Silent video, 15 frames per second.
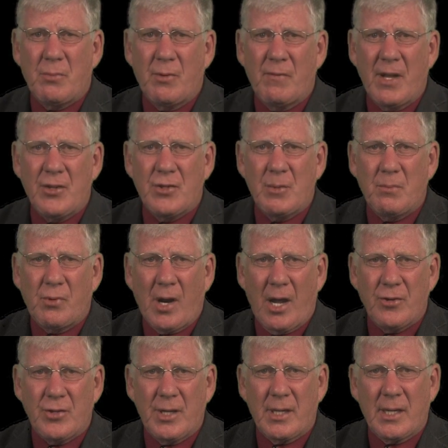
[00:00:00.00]
Prevention
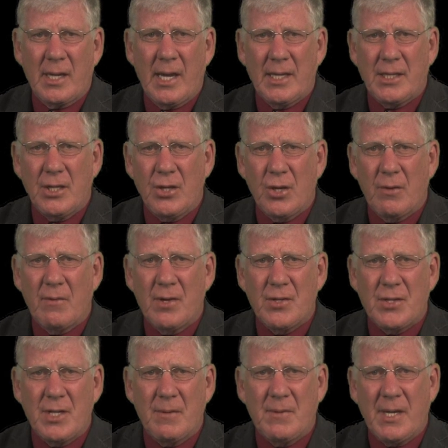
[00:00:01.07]
Project at the
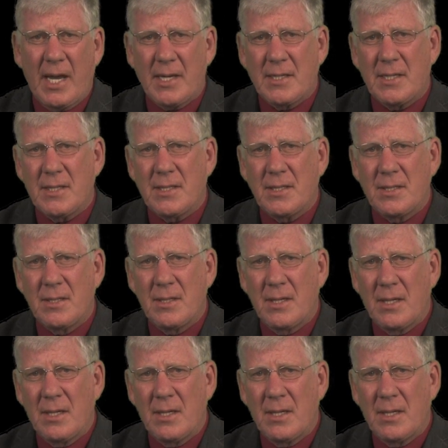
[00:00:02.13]
University of Texas